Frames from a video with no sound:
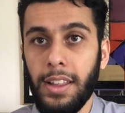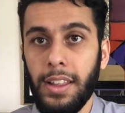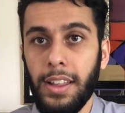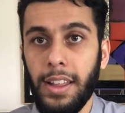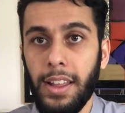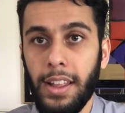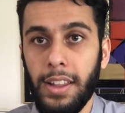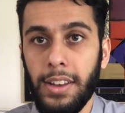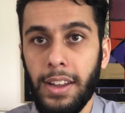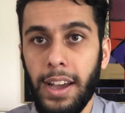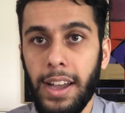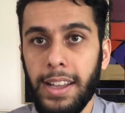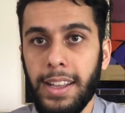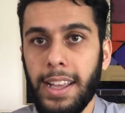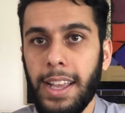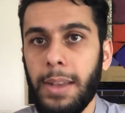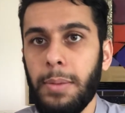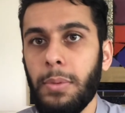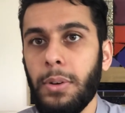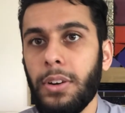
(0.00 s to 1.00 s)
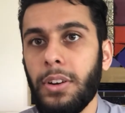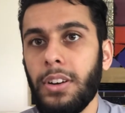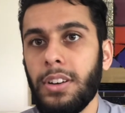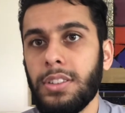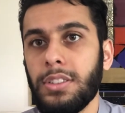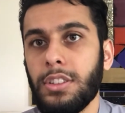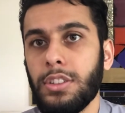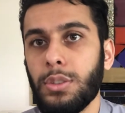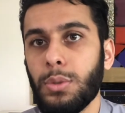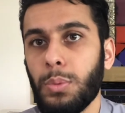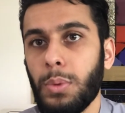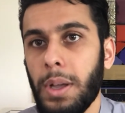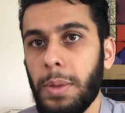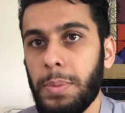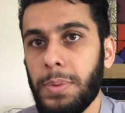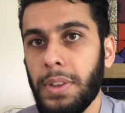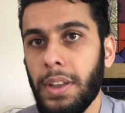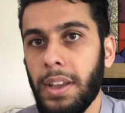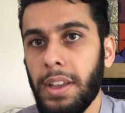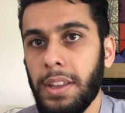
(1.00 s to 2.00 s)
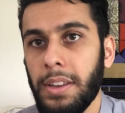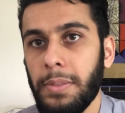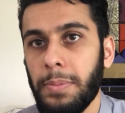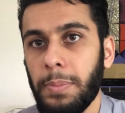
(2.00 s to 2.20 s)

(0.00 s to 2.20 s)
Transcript: And I came across this website